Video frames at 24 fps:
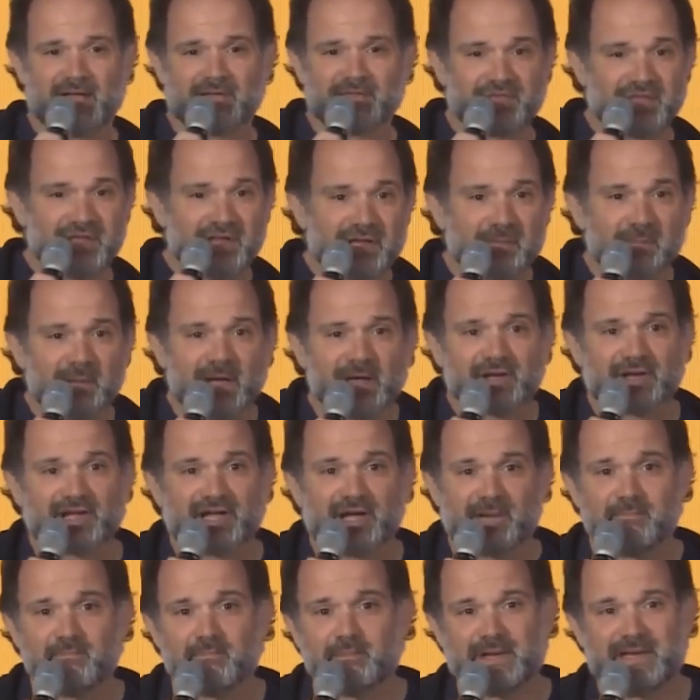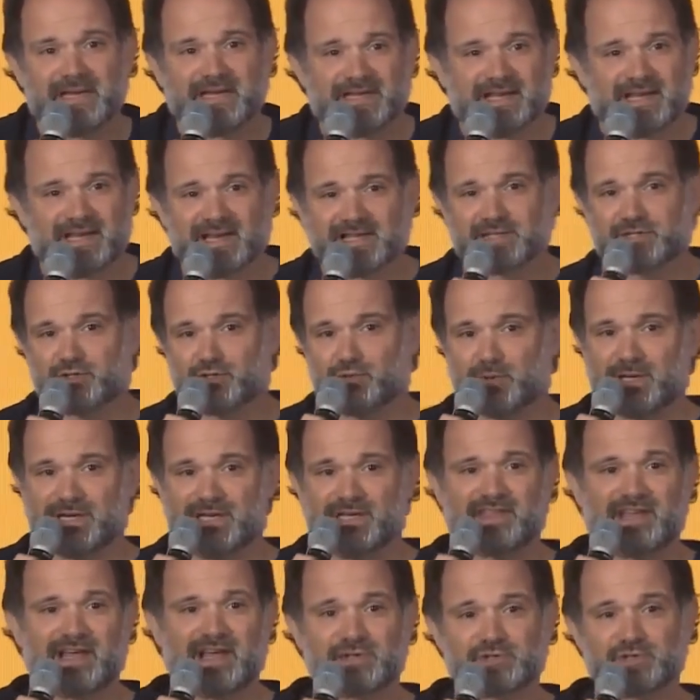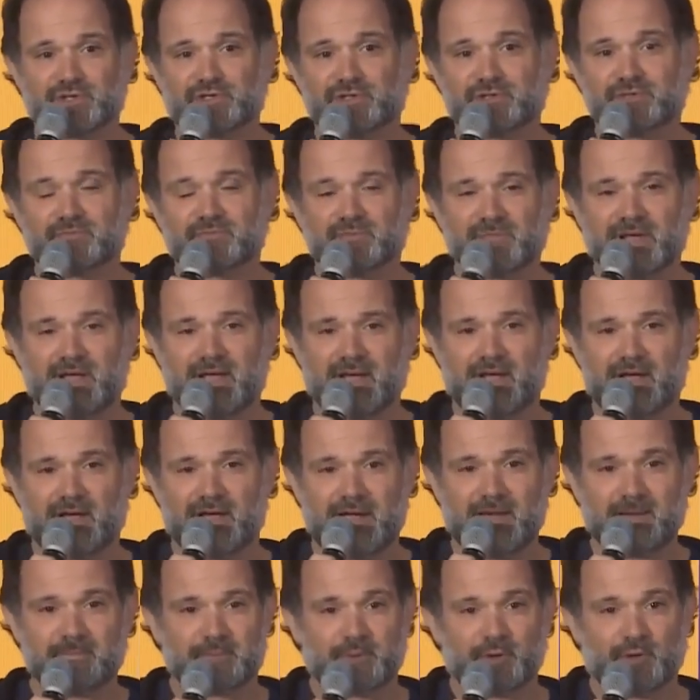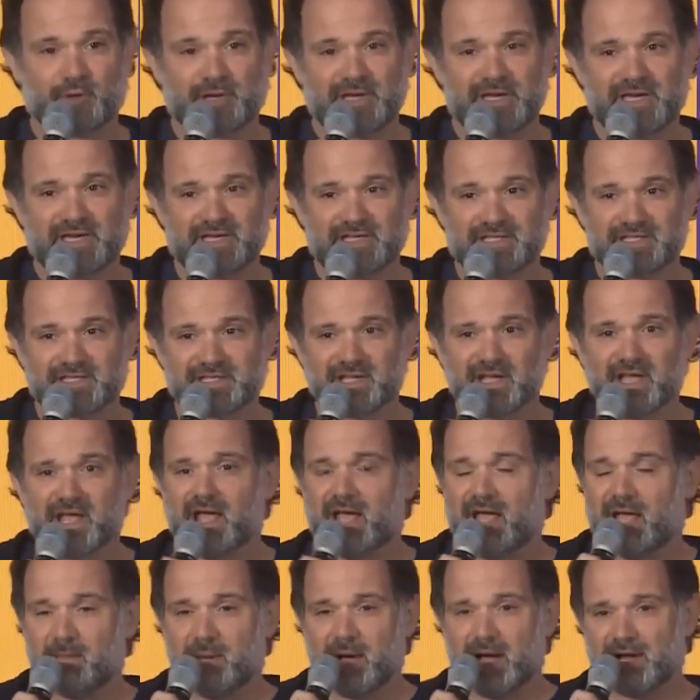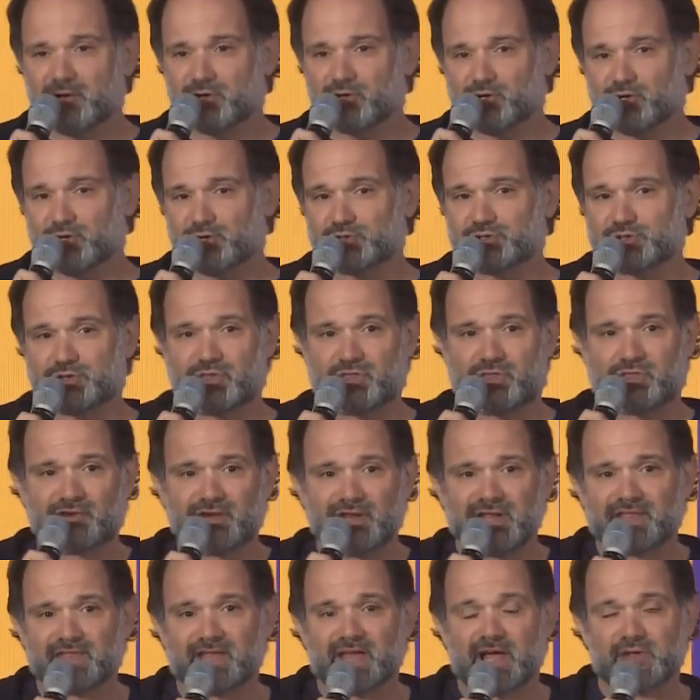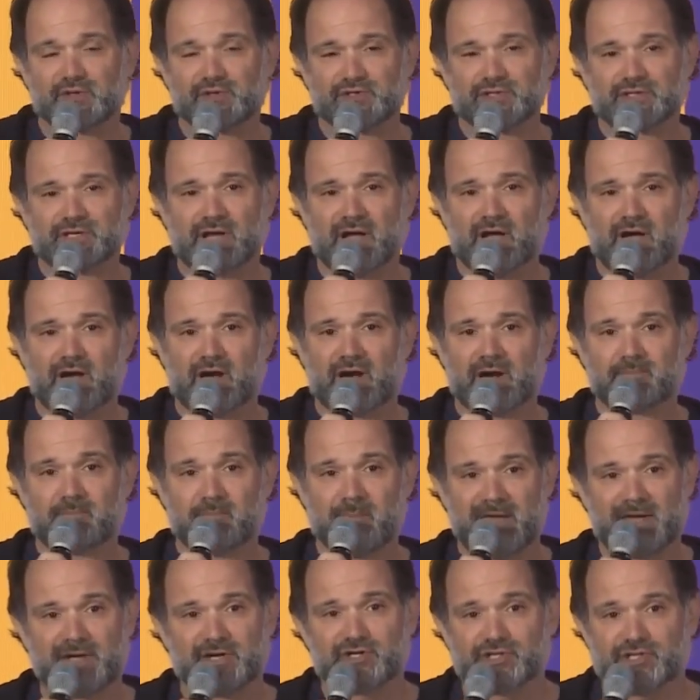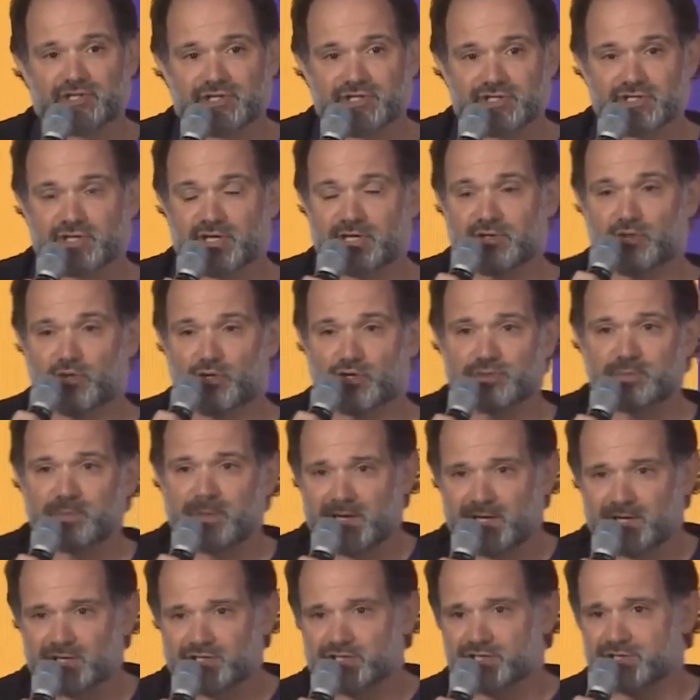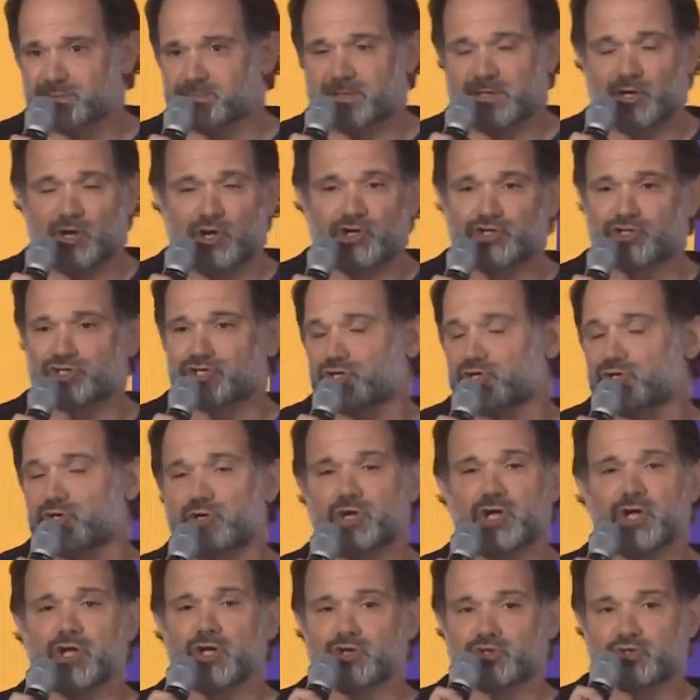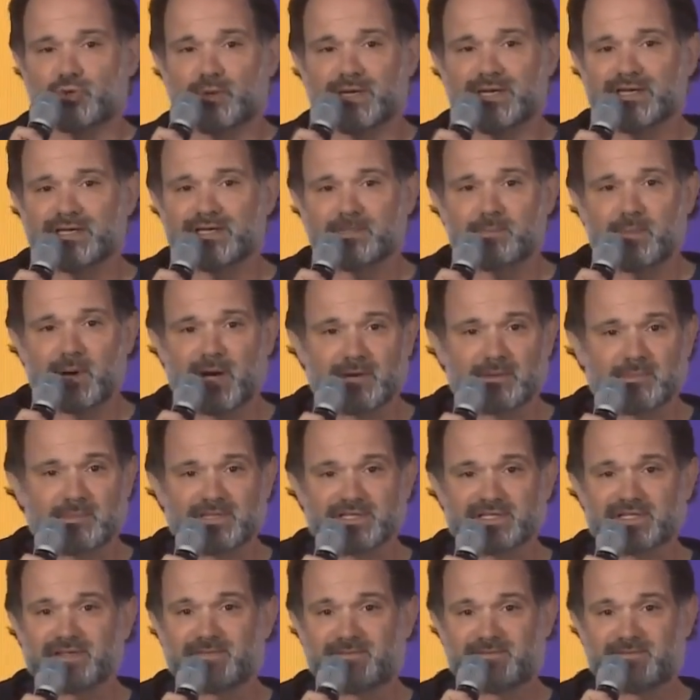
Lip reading: Think about a company that has 20,000 employees. Among those, 3,000 are managers, and those managers belong to 20 departments in